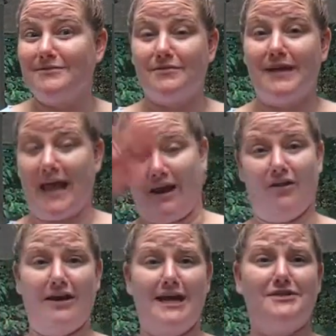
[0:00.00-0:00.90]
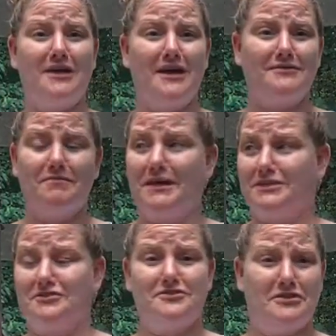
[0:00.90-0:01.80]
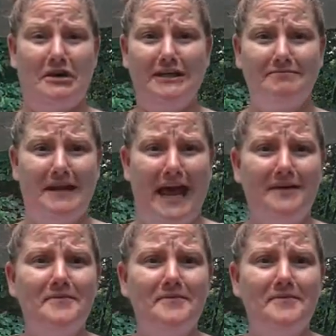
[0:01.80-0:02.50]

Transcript: from the catalog, I do have some pictures, sorry, Nat.